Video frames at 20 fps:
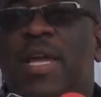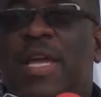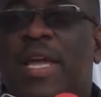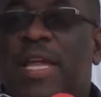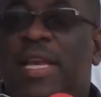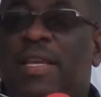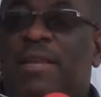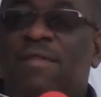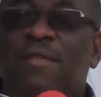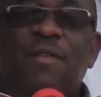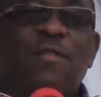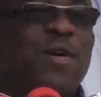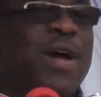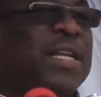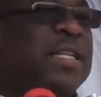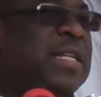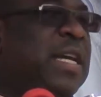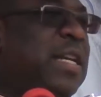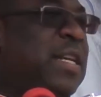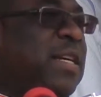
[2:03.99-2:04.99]
individual
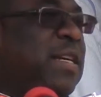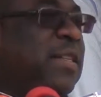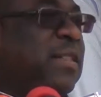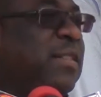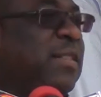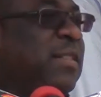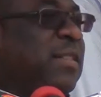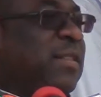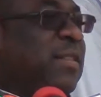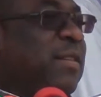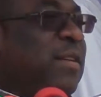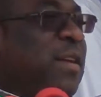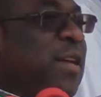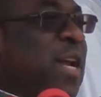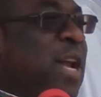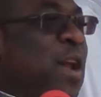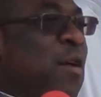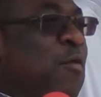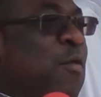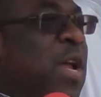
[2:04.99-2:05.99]
channels,
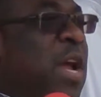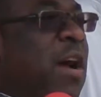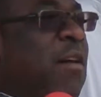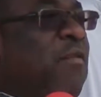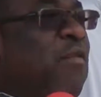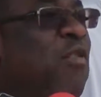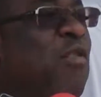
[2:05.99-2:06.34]
we have